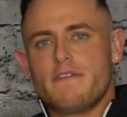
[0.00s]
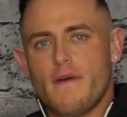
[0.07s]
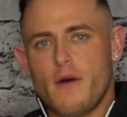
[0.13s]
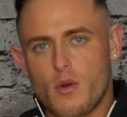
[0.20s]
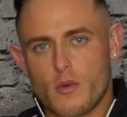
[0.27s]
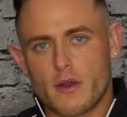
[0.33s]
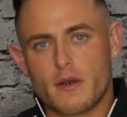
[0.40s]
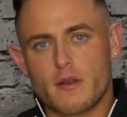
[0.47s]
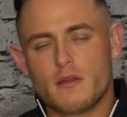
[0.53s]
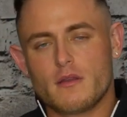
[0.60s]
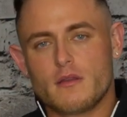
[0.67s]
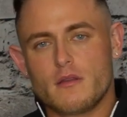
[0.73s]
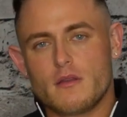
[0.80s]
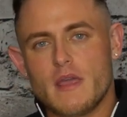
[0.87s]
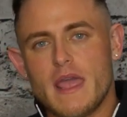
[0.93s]
forward
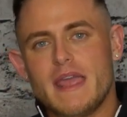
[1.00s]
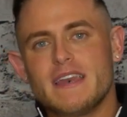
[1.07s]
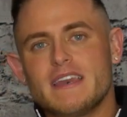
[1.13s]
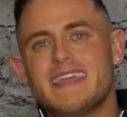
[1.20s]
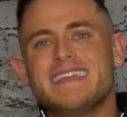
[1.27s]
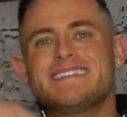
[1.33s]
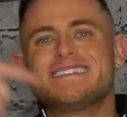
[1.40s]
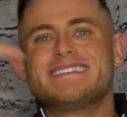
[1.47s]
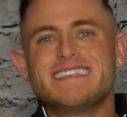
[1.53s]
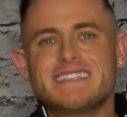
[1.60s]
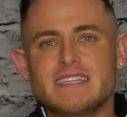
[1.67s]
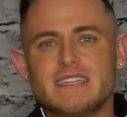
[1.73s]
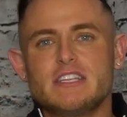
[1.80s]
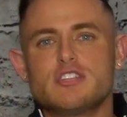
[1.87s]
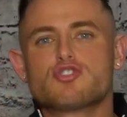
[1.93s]
and
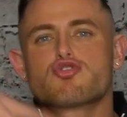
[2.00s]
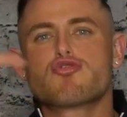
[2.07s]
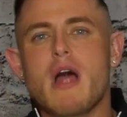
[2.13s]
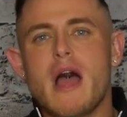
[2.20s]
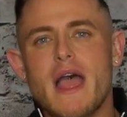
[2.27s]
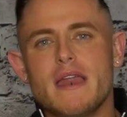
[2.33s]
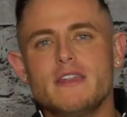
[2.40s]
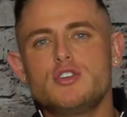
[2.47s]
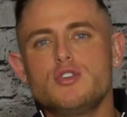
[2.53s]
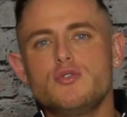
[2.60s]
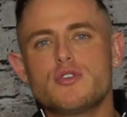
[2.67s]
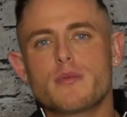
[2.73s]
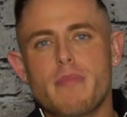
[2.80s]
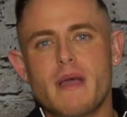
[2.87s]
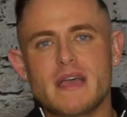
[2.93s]
consistently try to do
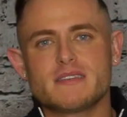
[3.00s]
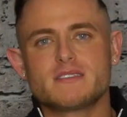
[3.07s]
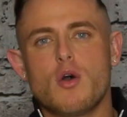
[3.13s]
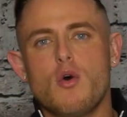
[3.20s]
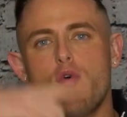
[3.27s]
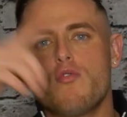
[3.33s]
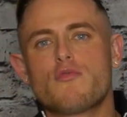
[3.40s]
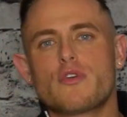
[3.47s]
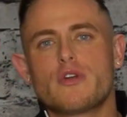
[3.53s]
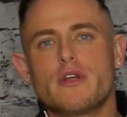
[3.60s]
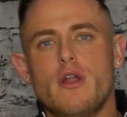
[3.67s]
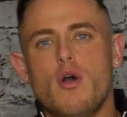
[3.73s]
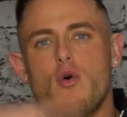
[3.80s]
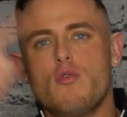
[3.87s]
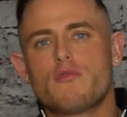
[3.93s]
your best over
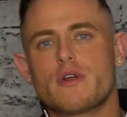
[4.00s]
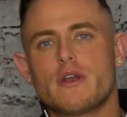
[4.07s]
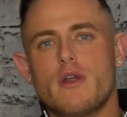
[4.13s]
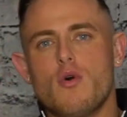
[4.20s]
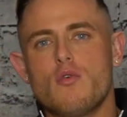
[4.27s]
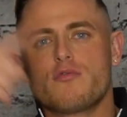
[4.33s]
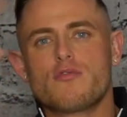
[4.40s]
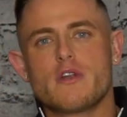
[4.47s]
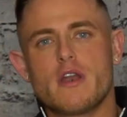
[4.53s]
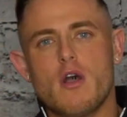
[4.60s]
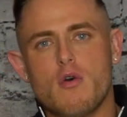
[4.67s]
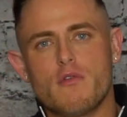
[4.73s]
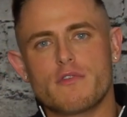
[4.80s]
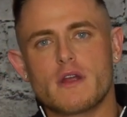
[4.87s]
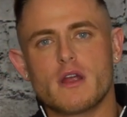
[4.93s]
and over and over and
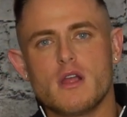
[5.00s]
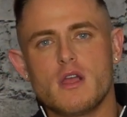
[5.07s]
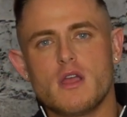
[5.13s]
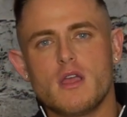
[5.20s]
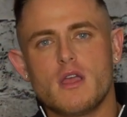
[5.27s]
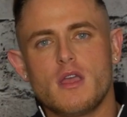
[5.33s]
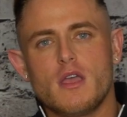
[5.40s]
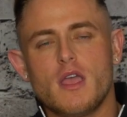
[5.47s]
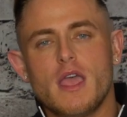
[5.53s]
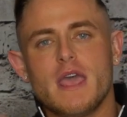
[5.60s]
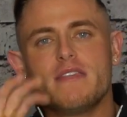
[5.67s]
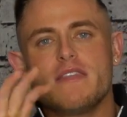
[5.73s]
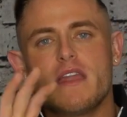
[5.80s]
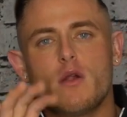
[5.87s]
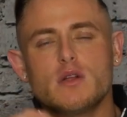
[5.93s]
over.
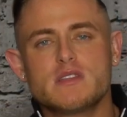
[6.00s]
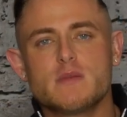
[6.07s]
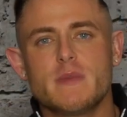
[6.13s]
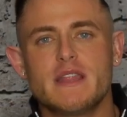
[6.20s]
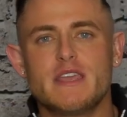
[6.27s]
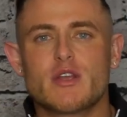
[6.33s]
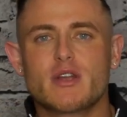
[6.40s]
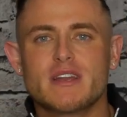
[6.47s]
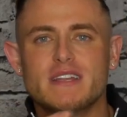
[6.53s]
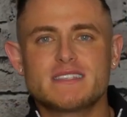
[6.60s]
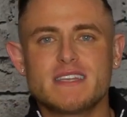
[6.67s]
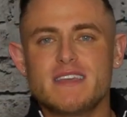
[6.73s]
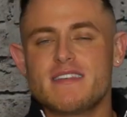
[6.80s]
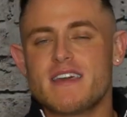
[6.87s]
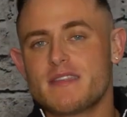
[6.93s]
And then ultimately, you're going to
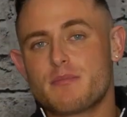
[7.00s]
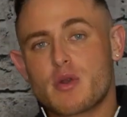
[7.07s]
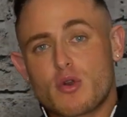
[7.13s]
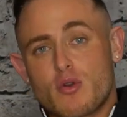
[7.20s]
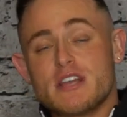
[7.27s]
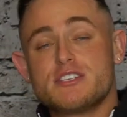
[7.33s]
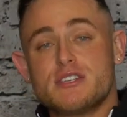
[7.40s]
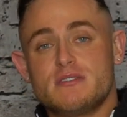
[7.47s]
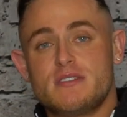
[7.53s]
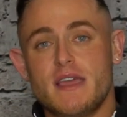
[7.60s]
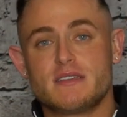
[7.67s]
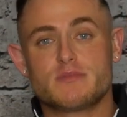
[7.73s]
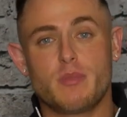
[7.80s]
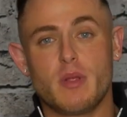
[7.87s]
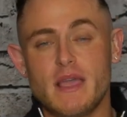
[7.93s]
see that progression
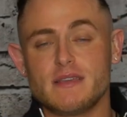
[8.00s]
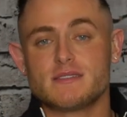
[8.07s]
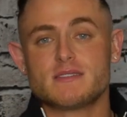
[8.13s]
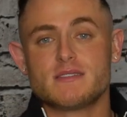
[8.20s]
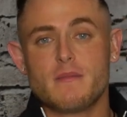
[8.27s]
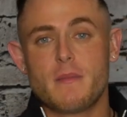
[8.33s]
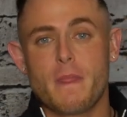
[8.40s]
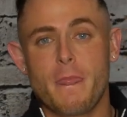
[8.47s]
takes place.